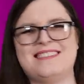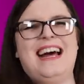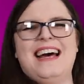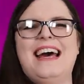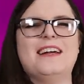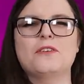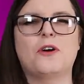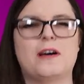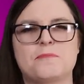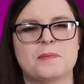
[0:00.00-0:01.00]
I don't
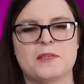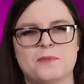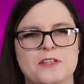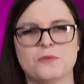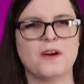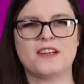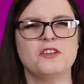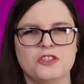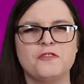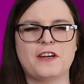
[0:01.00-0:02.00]
know how Space Marines work.
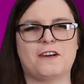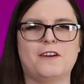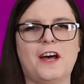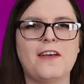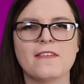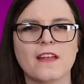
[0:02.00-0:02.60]
You'll figure it out.